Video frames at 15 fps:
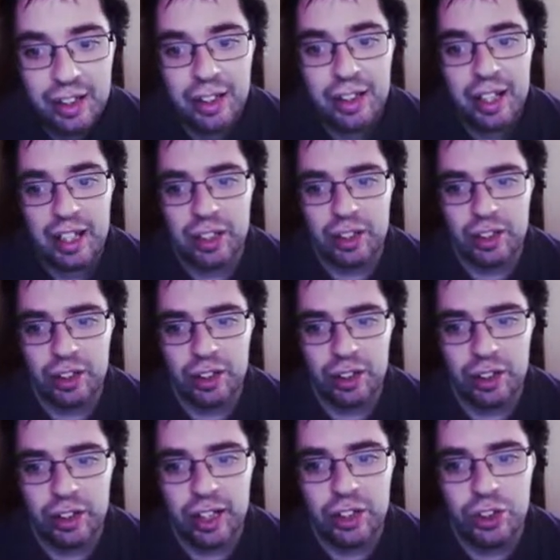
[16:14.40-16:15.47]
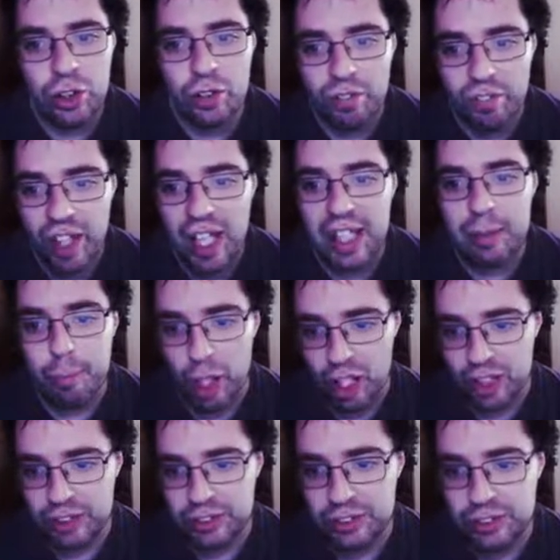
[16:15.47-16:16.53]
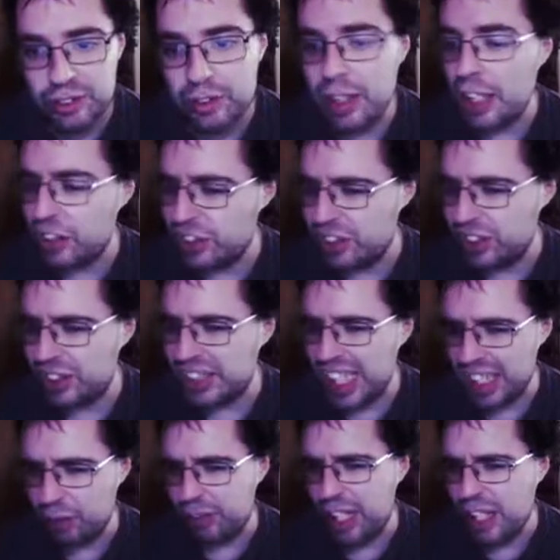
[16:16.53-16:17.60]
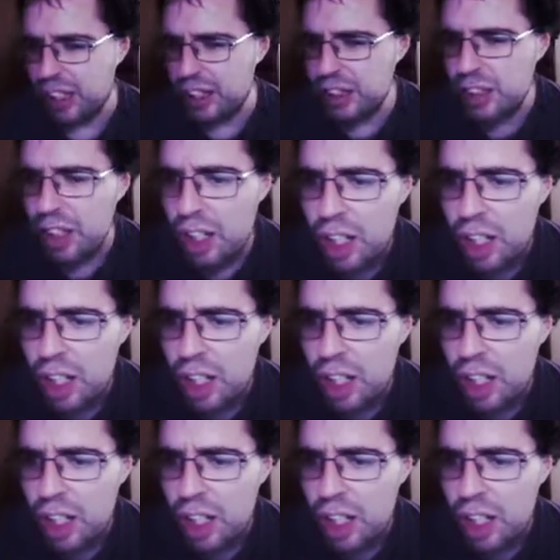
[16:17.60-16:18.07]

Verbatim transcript: disulfide bonds. Not sure exactly what that is.